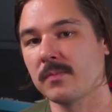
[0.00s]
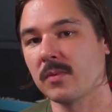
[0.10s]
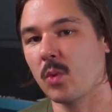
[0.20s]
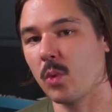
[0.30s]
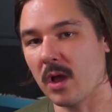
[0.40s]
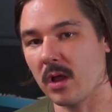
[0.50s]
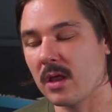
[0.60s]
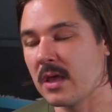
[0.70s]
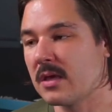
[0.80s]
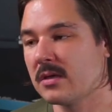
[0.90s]
Well,
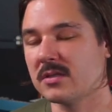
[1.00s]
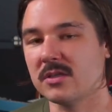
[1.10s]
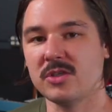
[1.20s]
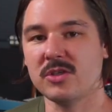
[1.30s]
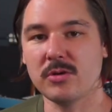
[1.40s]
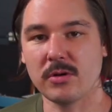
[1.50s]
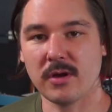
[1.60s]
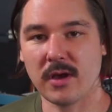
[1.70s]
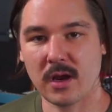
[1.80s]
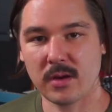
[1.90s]
since you don't know
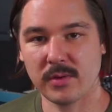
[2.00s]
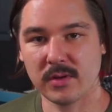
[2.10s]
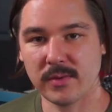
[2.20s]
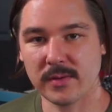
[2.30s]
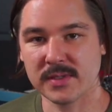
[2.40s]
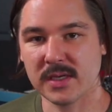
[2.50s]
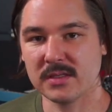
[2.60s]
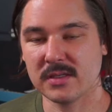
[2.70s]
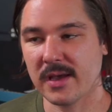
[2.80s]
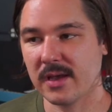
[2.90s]
how to build websites
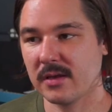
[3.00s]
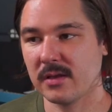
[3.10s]
yet,